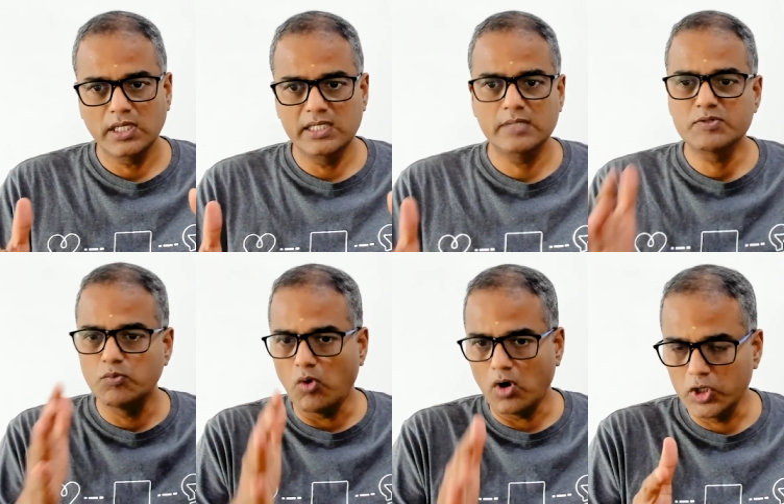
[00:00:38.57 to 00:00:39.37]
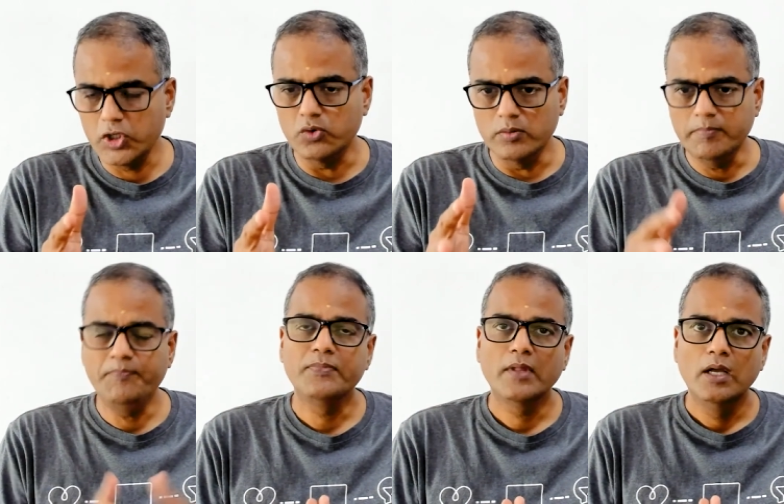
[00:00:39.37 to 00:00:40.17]
in terms of
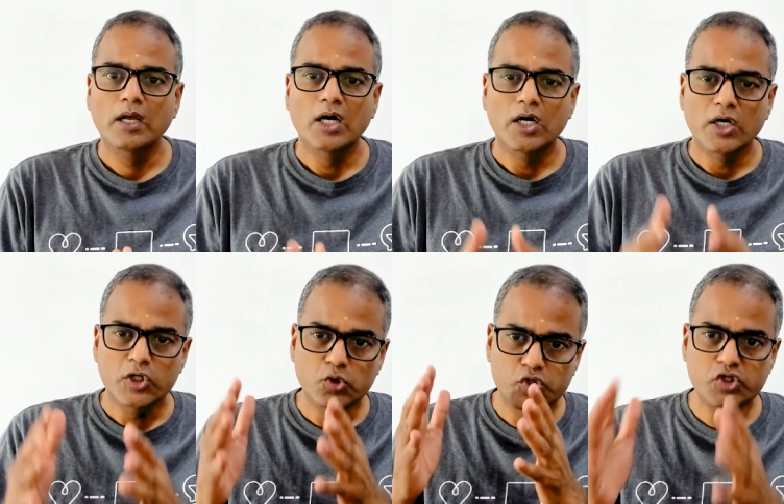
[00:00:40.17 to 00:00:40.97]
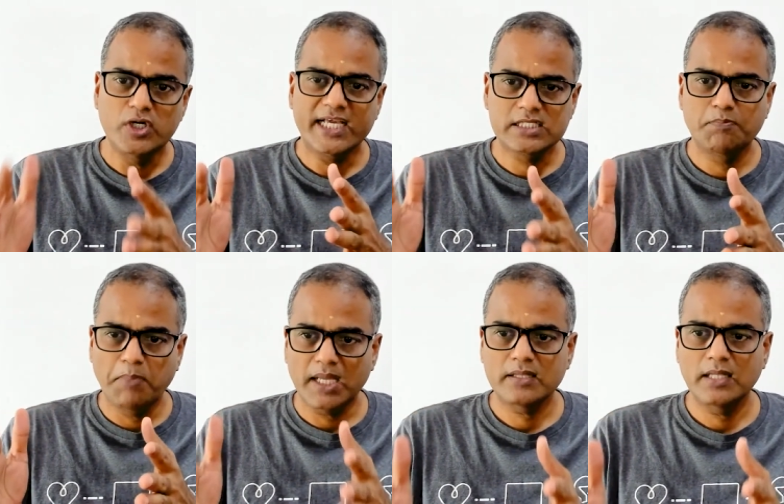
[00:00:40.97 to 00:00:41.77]
volume, you should
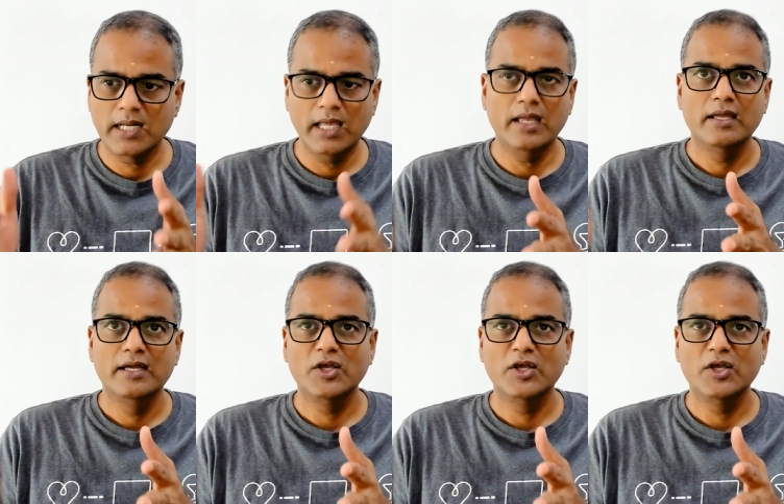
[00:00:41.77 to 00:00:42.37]
expect that, hey,